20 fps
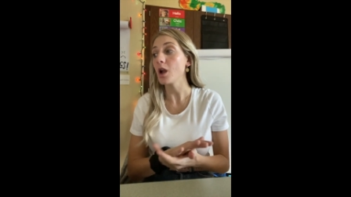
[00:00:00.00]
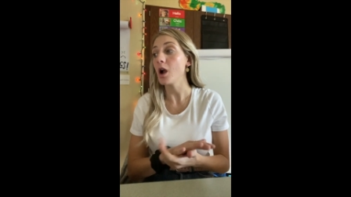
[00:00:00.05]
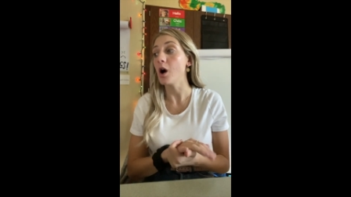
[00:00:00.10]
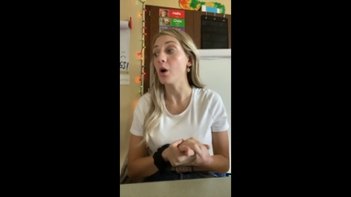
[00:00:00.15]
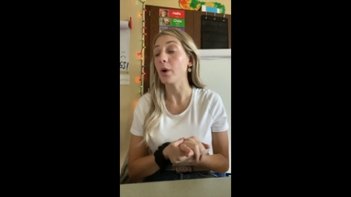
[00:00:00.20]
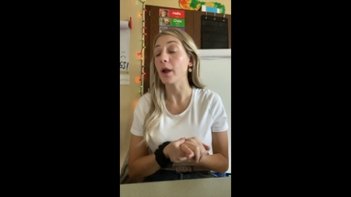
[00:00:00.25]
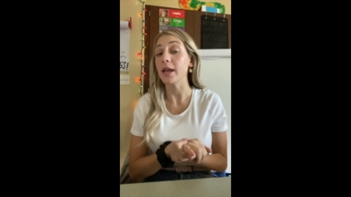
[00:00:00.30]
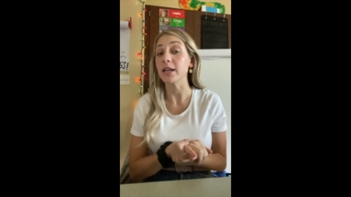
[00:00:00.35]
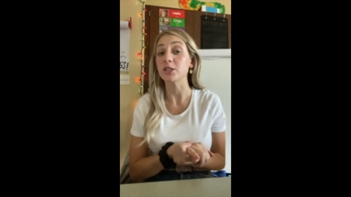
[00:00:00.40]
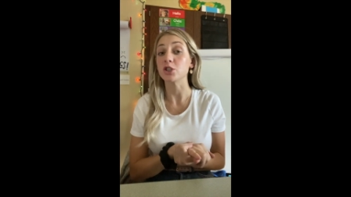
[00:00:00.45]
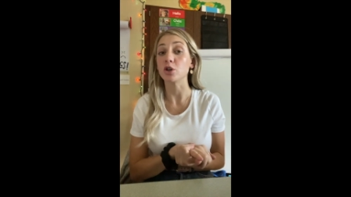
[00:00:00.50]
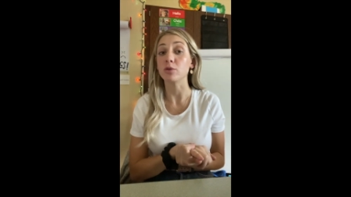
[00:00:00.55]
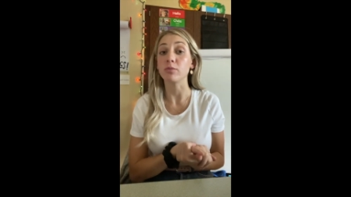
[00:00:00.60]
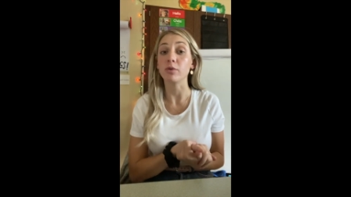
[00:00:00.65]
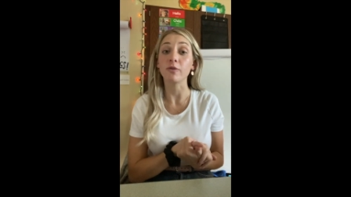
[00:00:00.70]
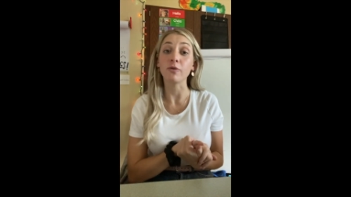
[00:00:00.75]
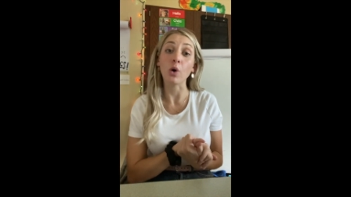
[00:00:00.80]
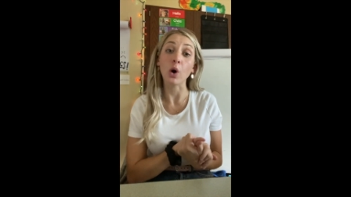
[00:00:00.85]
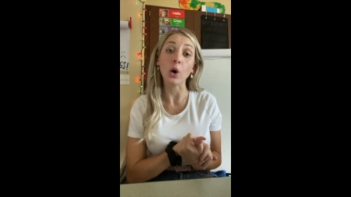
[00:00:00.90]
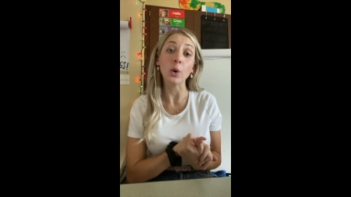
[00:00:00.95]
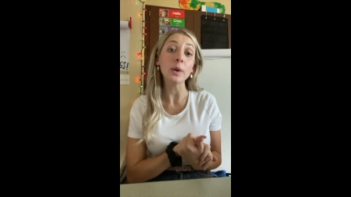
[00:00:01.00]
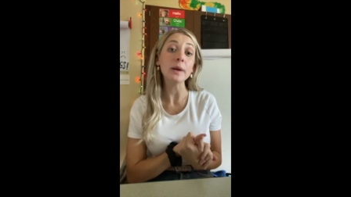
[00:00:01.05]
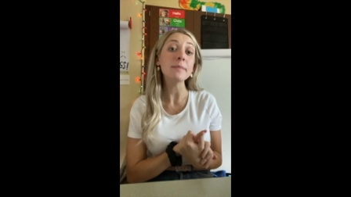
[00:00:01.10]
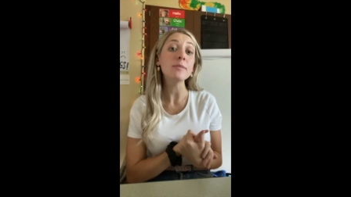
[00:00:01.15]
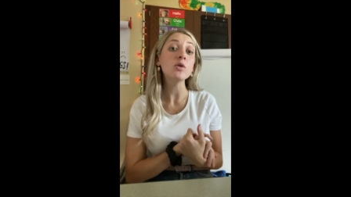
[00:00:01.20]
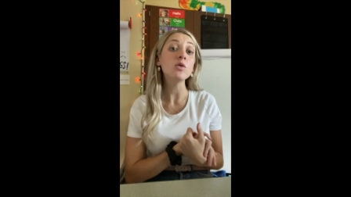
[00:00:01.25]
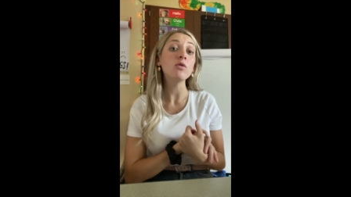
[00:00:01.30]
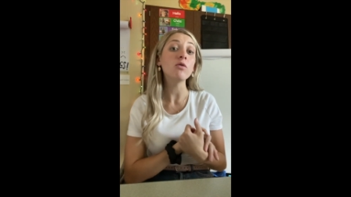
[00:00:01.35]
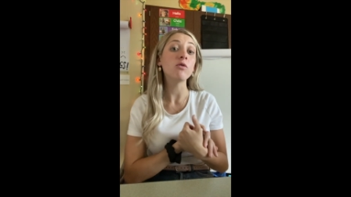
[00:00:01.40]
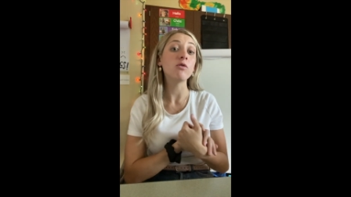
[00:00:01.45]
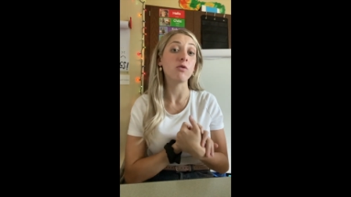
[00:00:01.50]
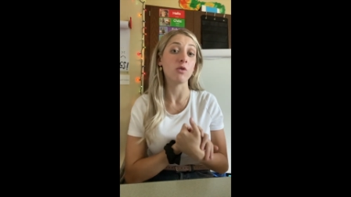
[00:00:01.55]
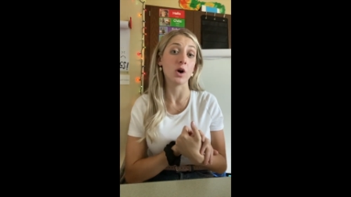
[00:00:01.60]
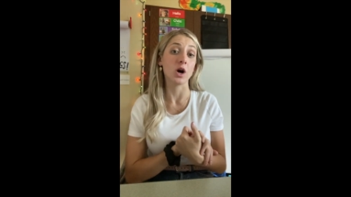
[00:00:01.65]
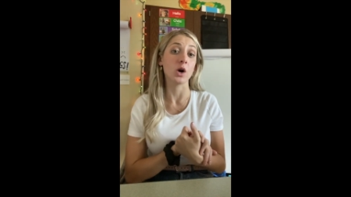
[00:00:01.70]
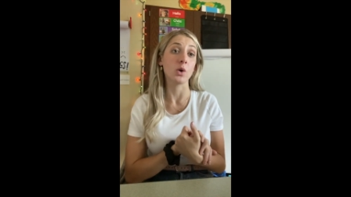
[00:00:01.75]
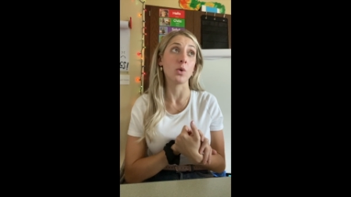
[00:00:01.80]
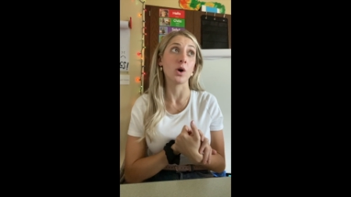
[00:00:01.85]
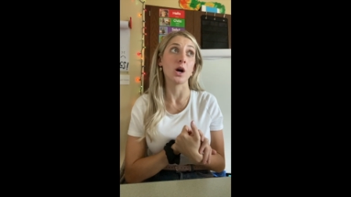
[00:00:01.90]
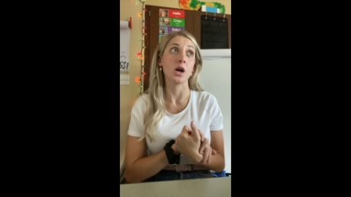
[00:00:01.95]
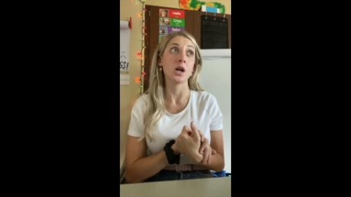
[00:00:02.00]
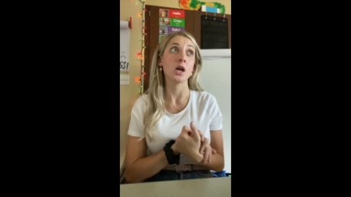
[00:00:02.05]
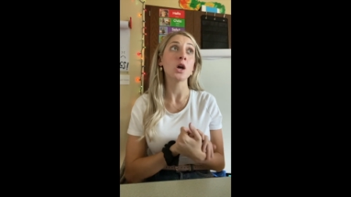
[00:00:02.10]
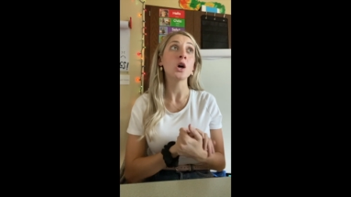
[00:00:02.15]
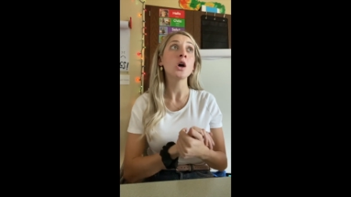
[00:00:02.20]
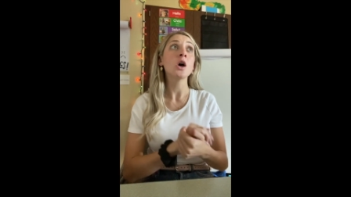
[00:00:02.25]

Okay, so before we move forward,